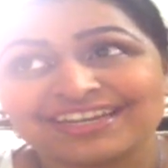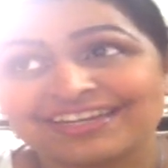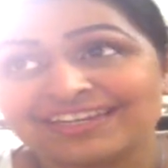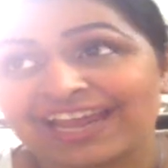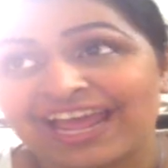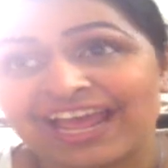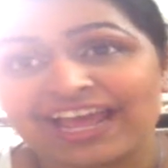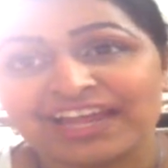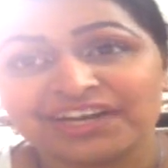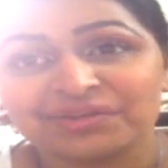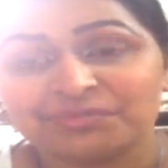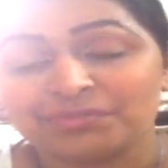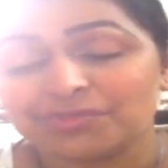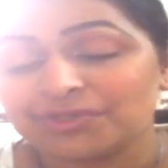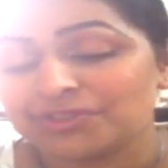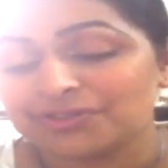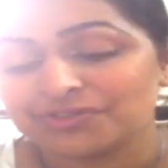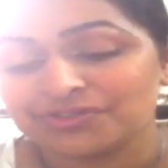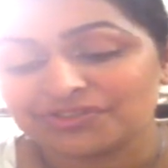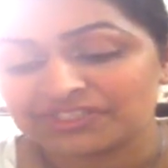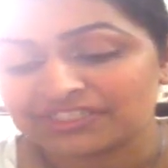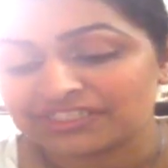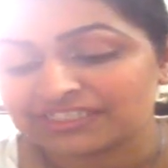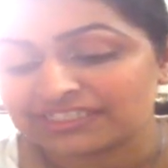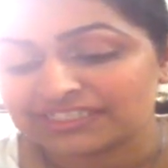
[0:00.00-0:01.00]

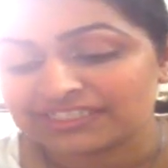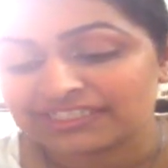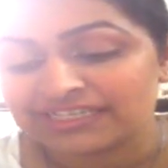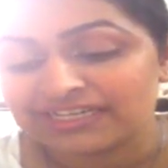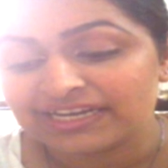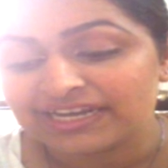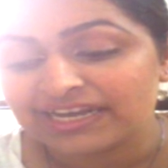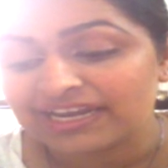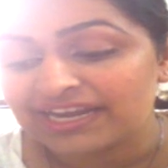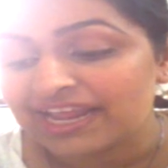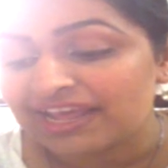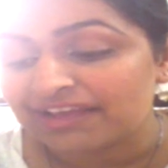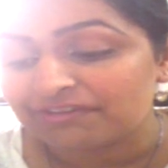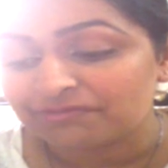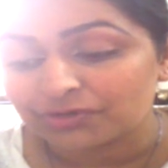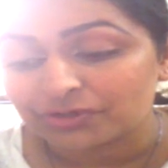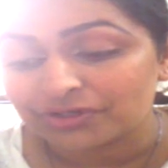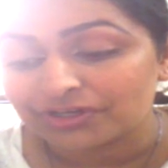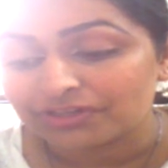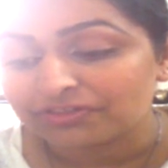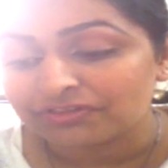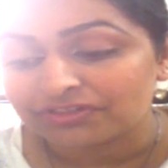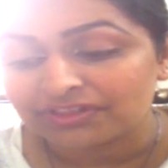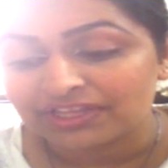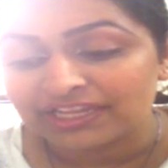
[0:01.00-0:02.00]
animals is never
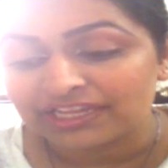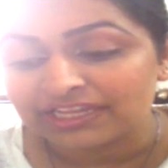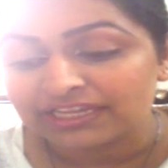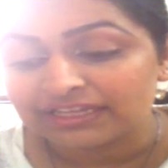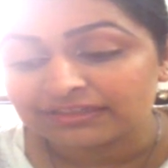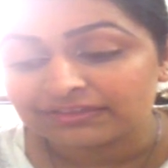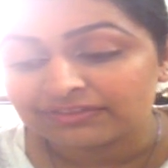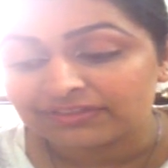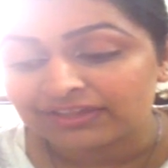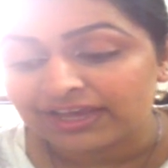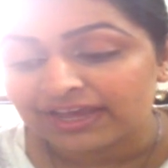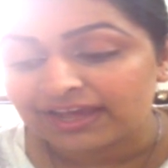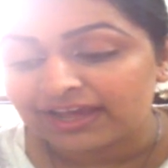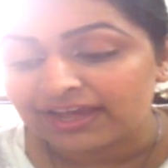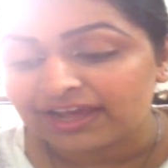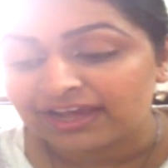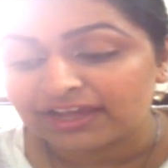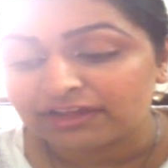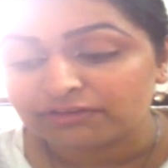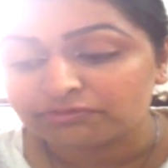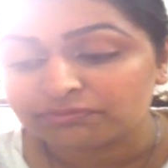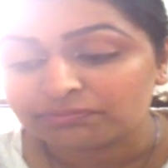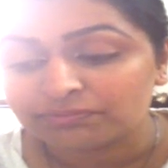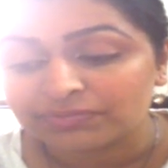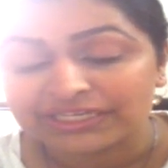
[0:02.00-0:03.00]
a thing that
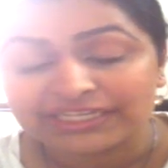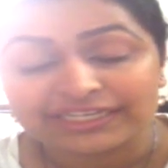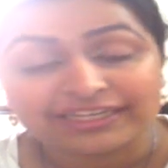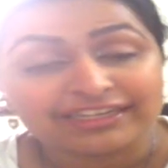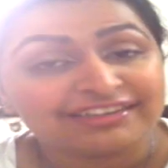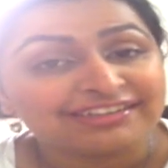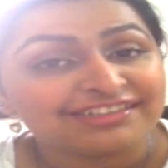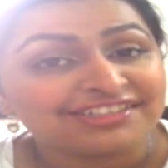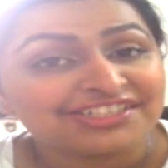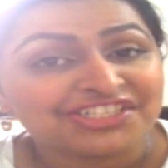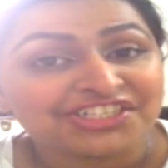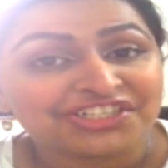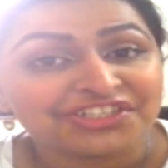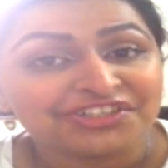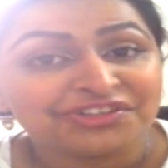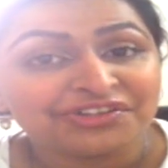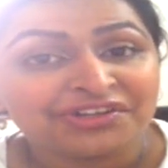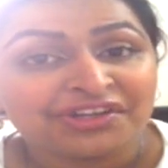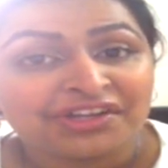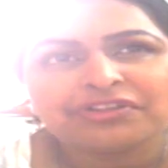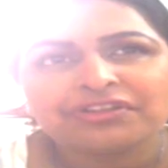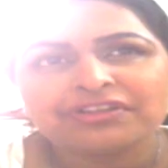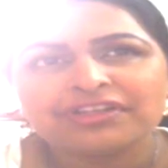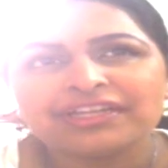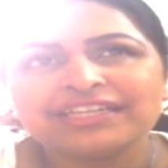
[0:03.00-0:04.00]
I've been
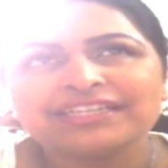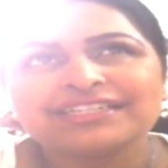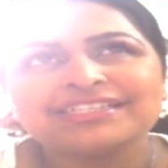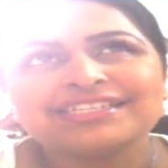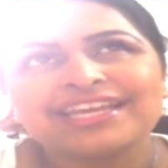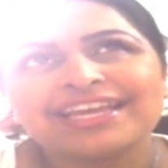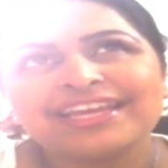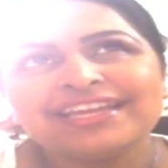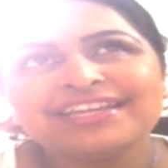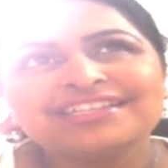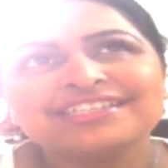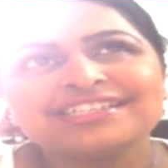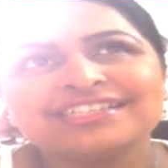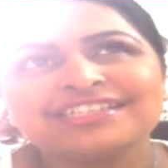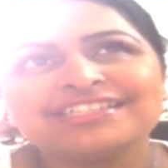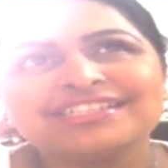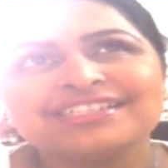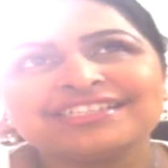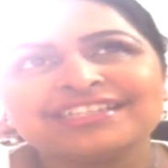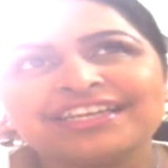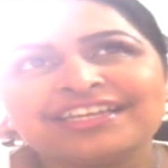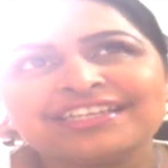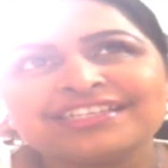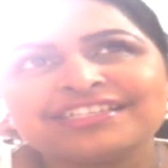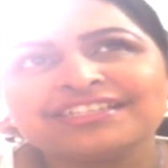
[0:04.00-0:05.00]
into. It takes a
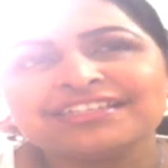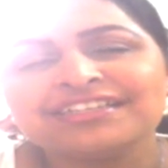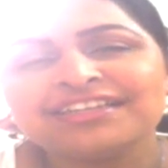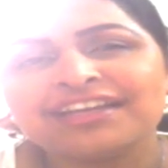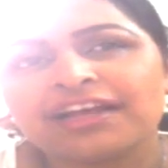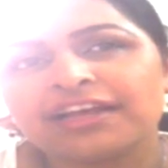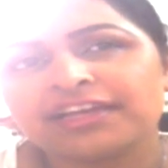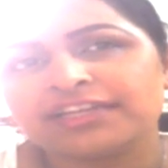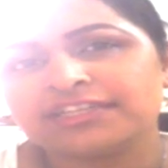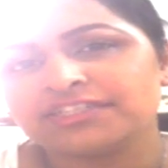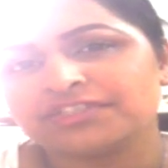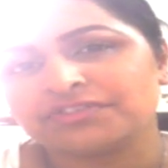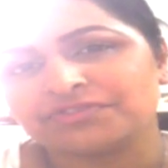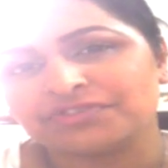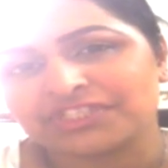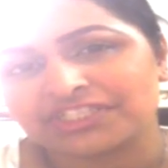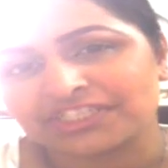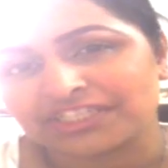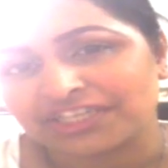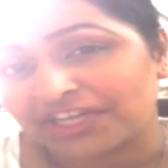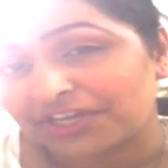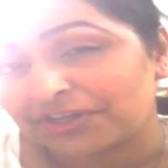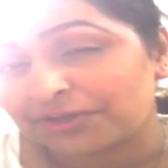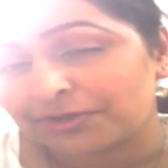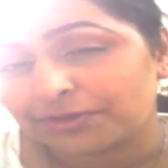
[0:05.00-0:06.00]
certain kind of
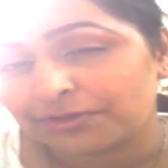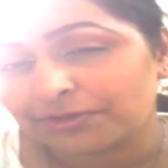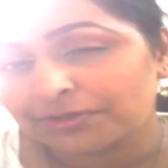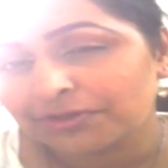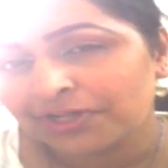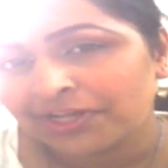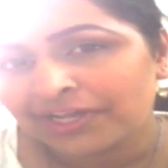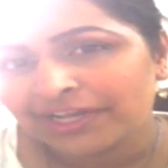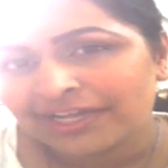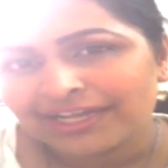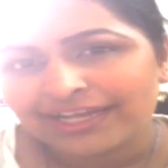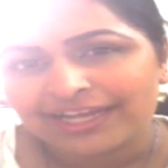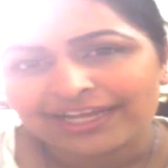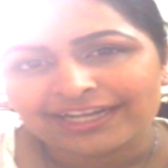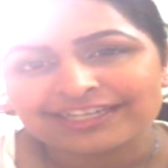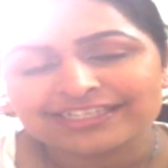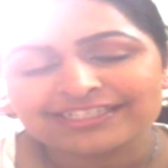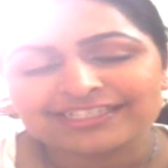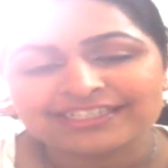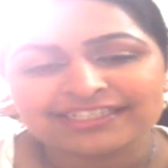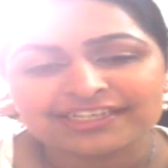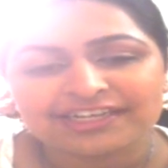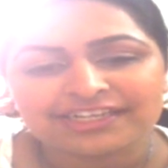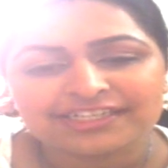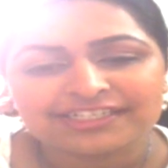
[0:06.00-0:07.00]
skill and a
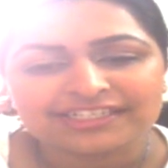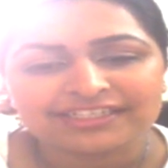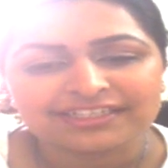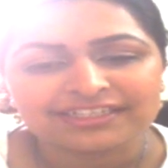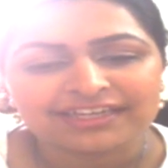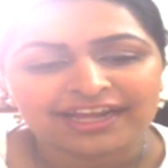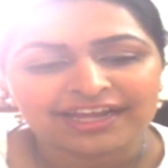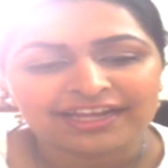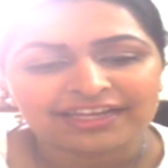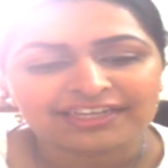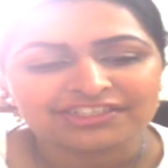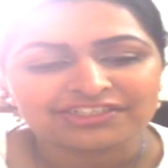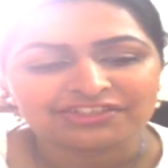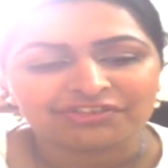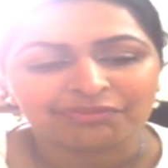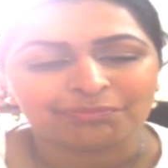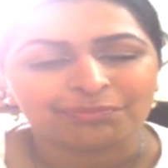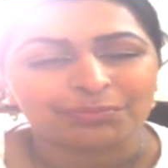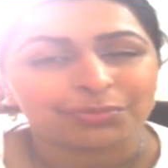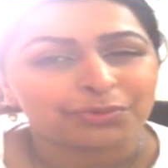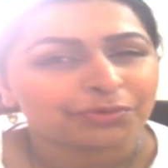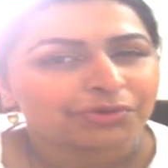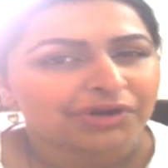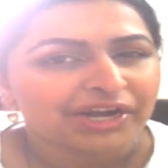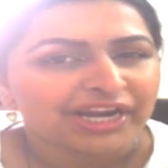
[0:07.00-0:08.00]
certain kind
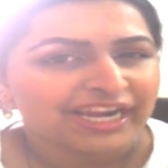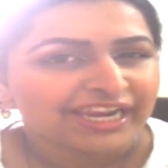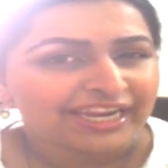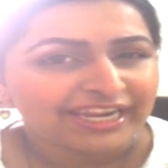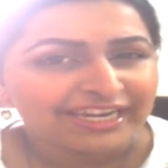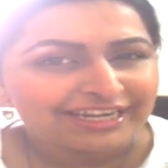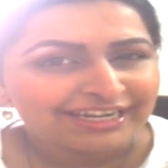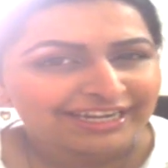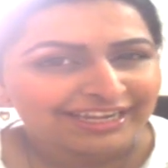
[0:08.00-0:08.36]
of brain,